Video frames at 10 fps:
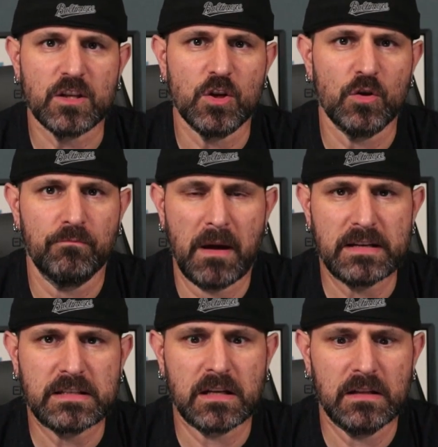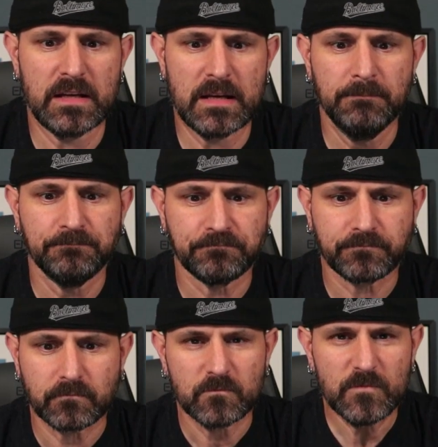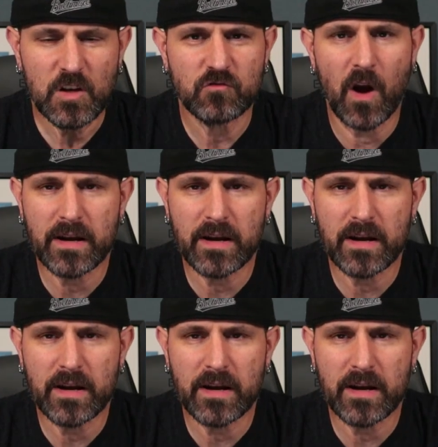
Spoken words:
You're basically trying